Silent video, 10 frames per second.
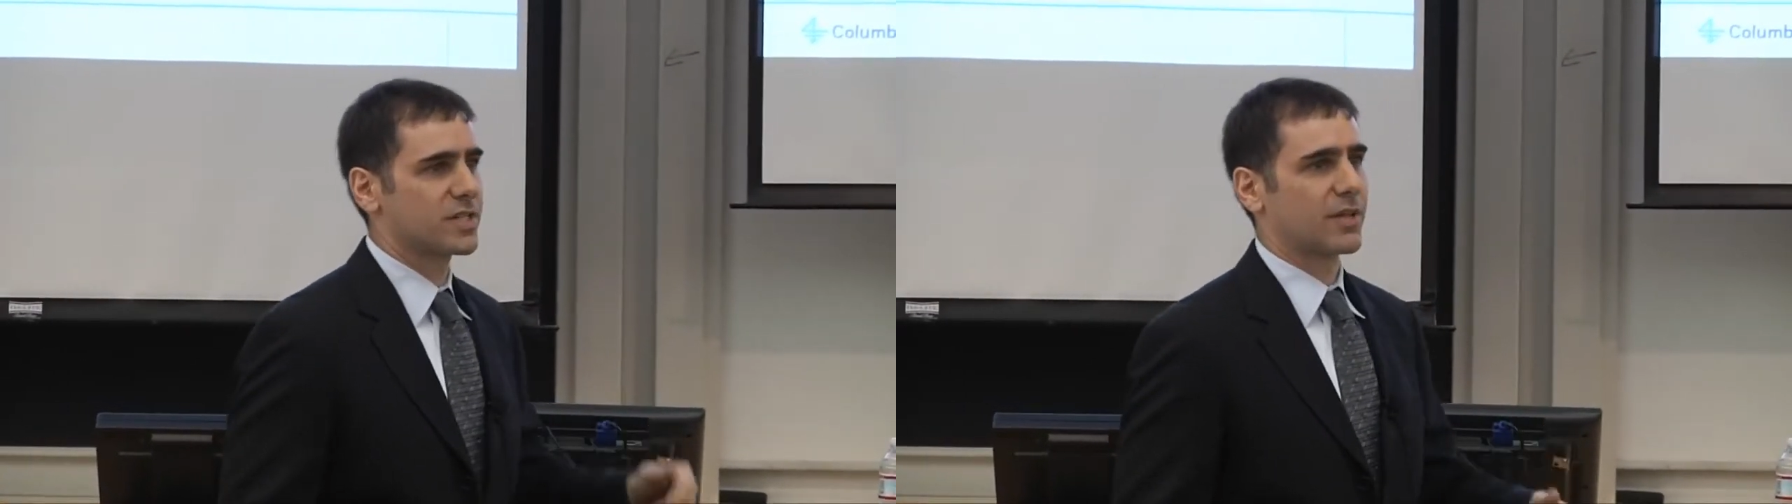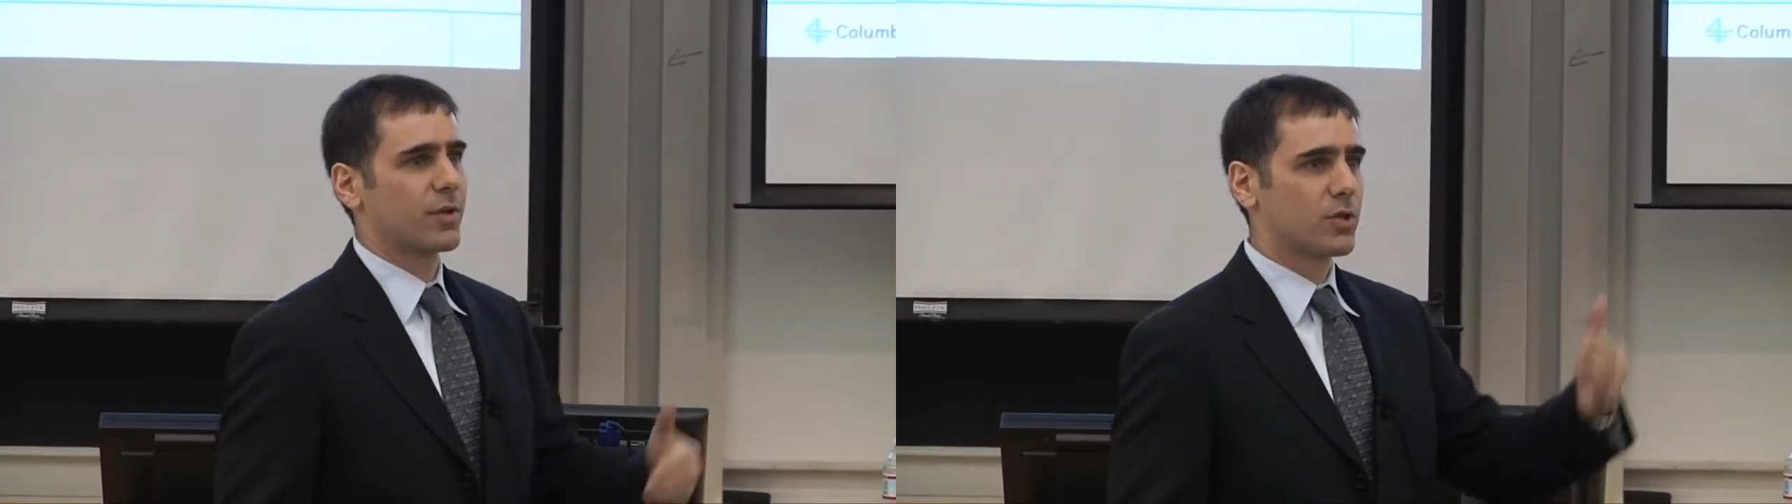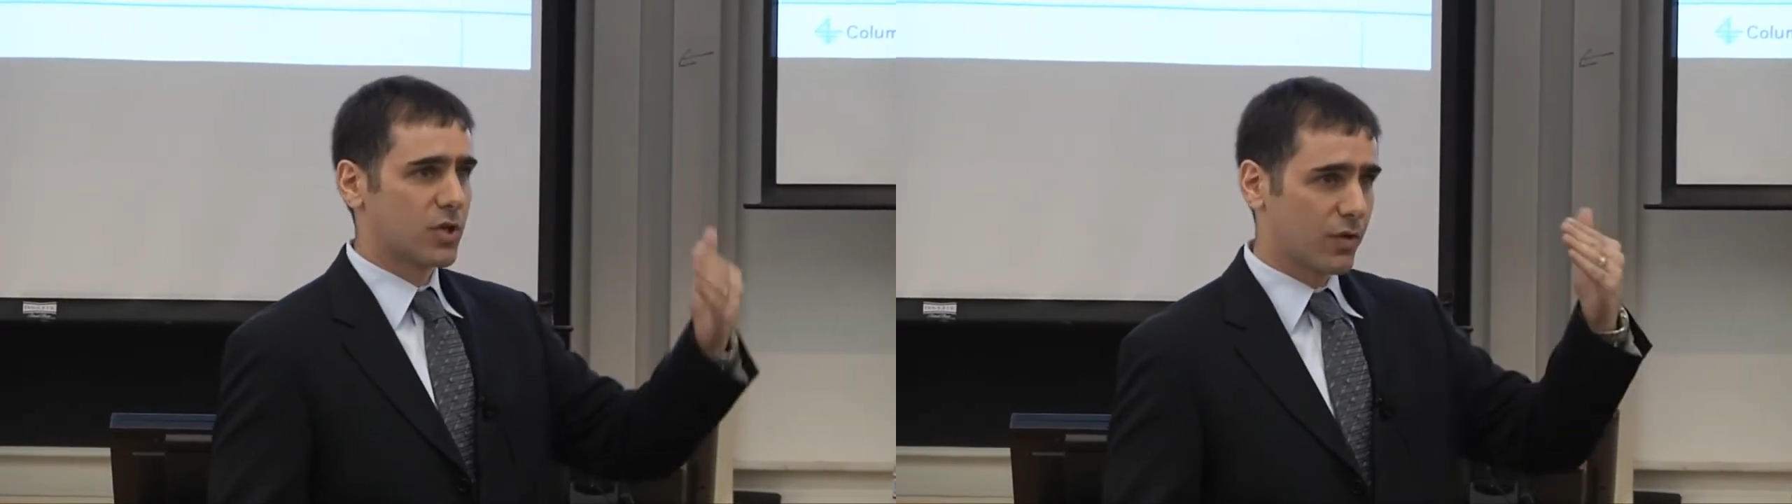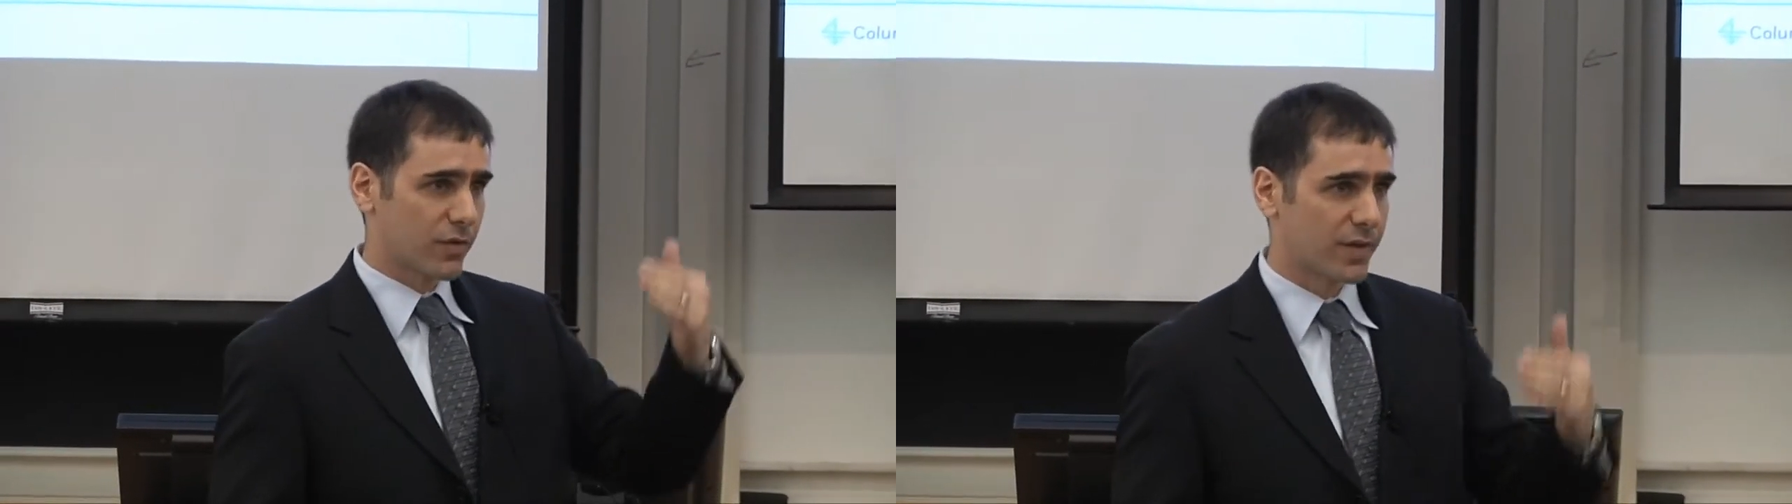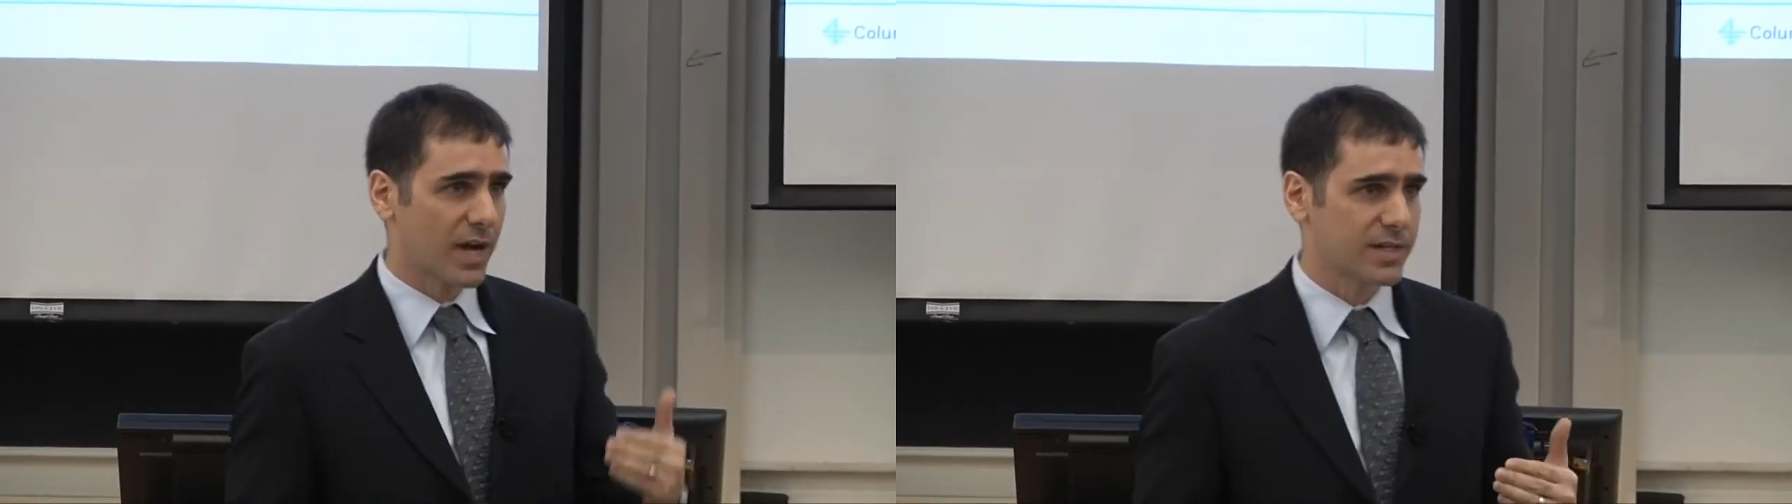that reduce a lot
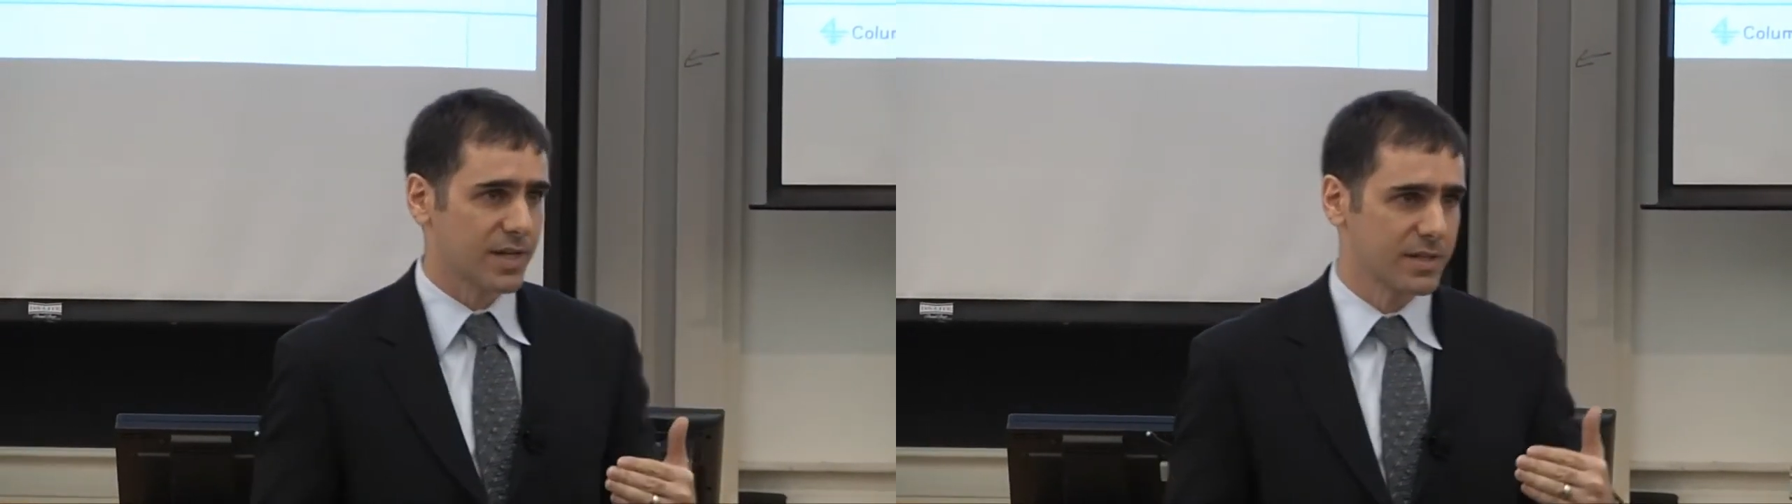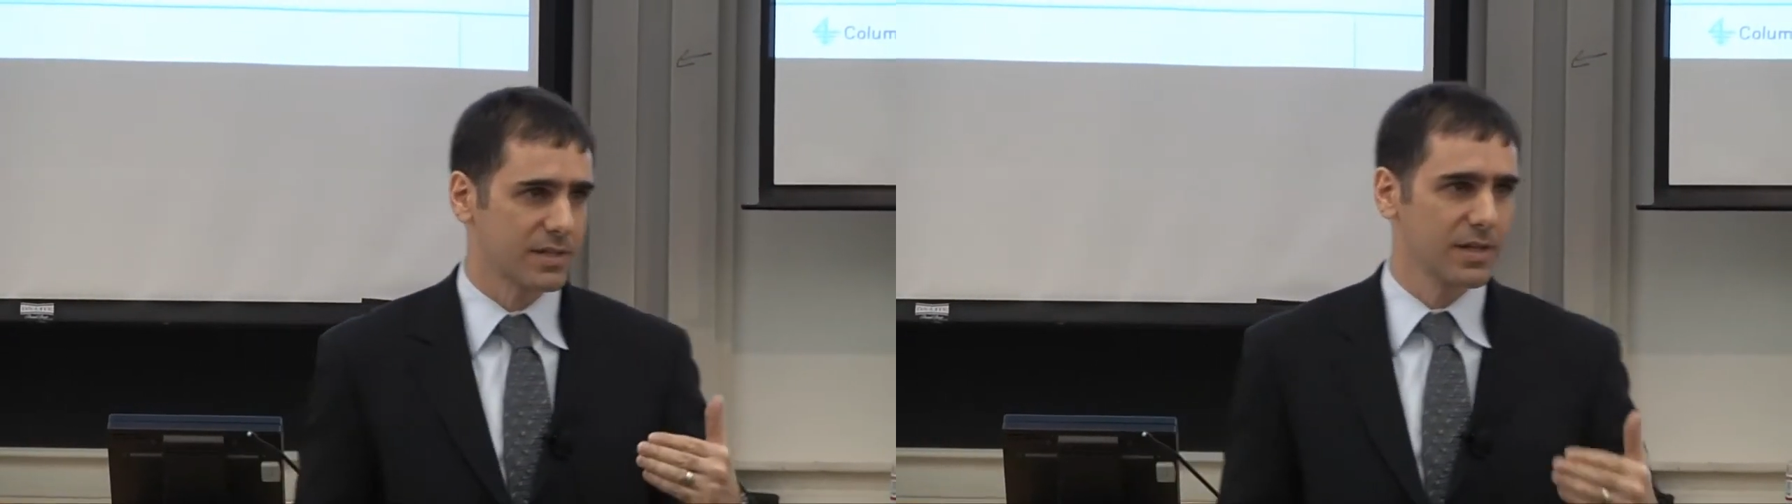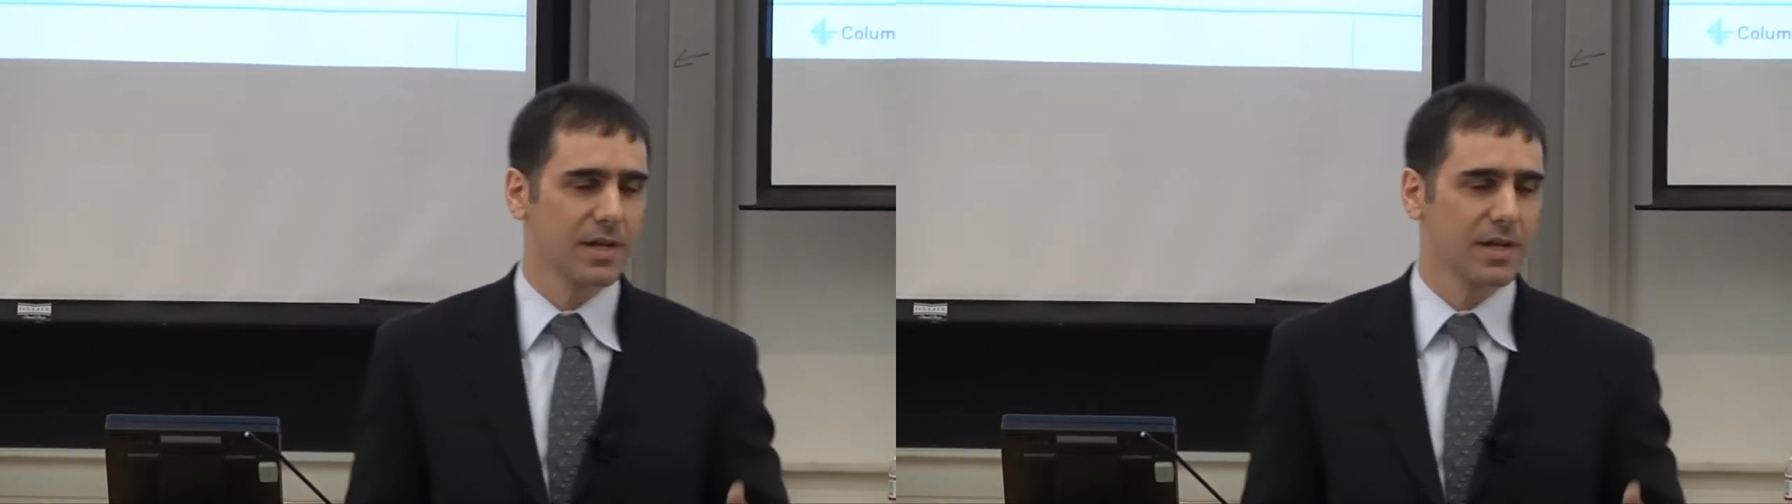of taxes